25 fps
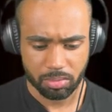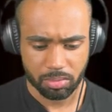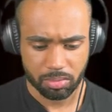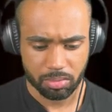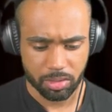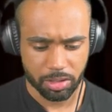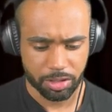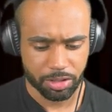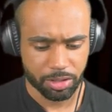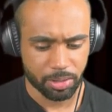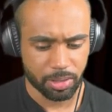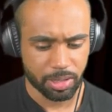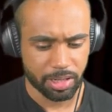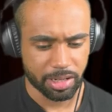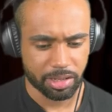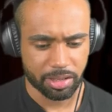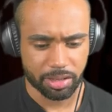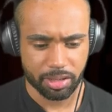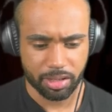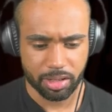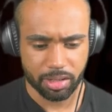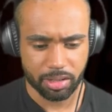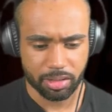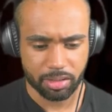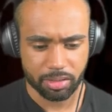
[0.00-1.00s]
I don't
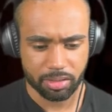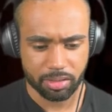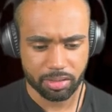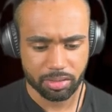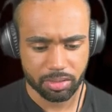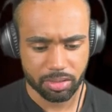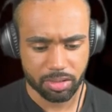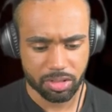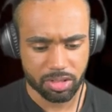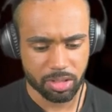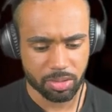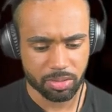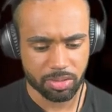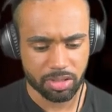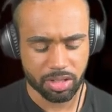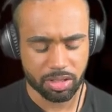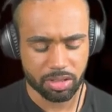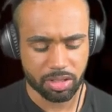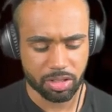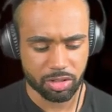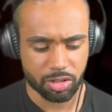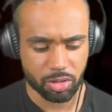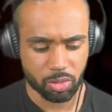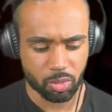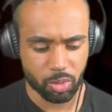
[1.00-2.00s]
like that. Sounds like
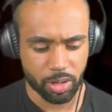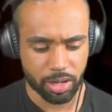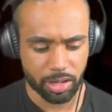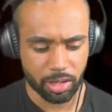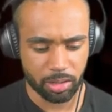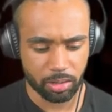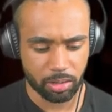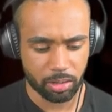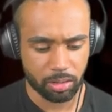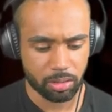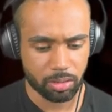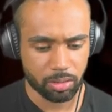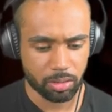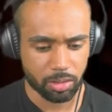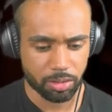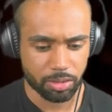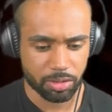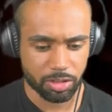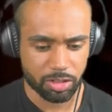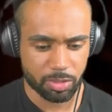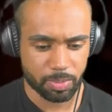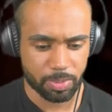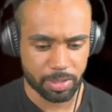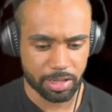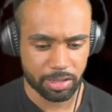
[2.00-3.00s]
there's a whale on
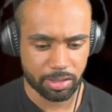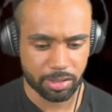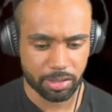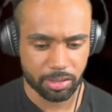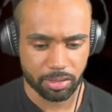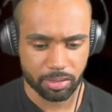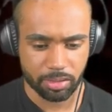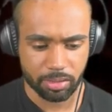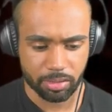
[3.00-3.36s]
this planet.